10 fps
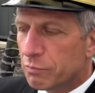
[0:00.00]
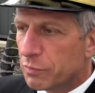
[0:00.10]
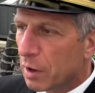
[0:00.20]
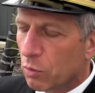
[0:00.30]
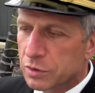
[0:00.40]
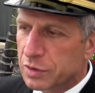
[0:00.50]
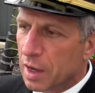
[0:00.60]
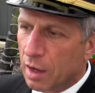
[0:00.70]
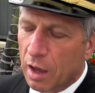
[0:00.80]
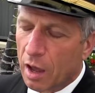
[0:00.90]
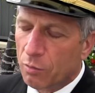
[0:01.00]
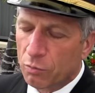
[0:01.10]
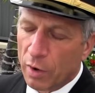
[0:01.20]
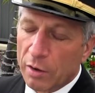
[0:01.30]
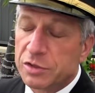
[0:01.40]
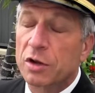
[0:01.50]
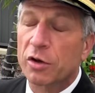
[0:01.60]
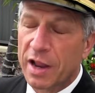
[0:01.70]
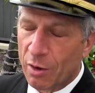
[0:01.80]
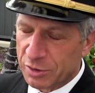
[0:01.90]
There was, when I was on
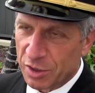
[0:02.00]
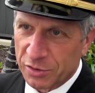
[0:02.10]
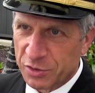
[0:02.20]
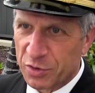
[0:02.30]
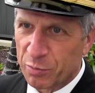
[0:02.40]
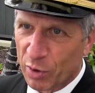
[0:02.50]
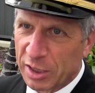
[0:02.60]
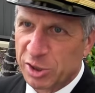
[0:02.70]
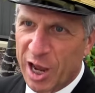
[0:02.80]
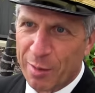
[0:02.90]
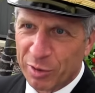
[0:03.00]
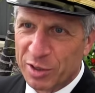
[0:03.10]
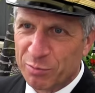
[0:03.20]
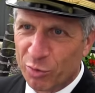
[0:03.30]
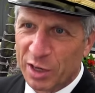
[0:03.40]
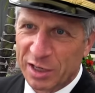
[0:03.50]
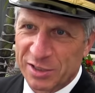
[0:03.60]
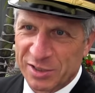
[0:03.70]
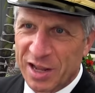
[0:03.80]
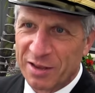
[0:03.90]
Okinawa, he's also the brig chaplain. Brig
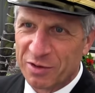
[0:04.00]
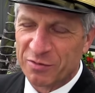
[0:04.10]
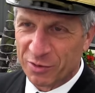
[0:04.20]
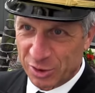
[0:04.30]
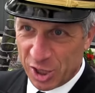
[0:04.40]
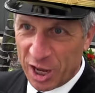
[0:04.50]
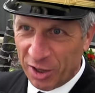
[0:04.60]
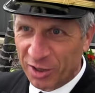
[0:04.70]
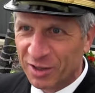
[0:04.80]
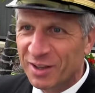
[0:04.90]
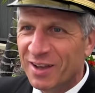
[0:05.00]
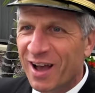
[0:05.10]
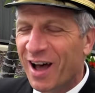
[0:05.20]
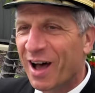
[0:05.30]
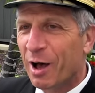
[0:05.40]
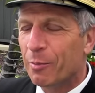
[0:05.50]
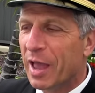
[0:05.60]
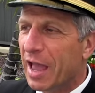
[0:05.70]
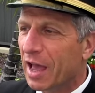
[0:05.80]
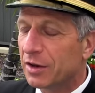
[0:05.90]
is Navy for jail.
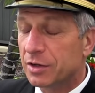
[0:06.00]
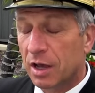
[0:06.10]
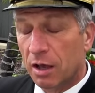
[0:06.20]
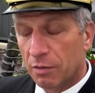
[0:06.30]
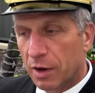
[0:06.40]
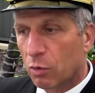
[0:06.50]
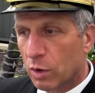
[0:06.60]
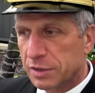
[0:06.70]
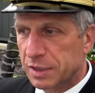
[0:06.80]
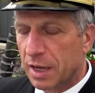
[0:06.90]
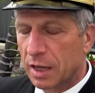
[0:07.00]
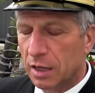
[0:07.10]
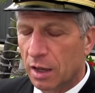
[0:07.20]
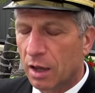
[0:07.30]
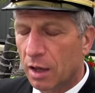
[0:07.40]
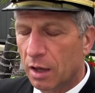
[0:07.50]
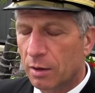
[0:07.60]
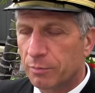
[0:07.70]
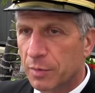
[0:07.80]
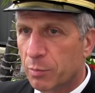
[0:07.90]
There was
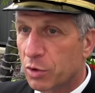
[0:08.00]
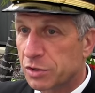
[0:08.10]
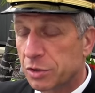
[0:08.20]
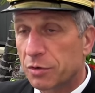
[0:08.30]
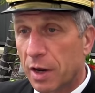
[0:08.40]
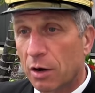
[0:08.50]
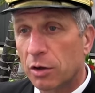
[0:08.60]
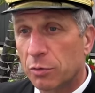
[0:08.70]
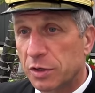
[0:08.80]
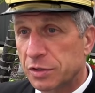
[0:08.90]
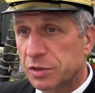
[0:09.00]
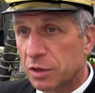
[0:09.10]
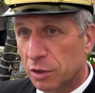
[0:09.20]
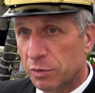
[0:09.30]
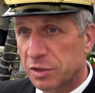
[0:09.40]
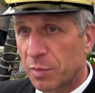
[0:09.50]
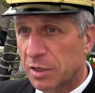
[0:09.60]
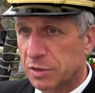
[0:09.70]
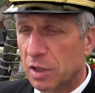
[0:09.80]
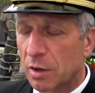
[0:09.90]
a prisoner there who was
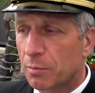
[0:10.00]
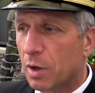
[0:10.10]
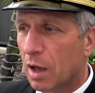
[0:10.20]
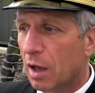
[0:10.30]
Muslim.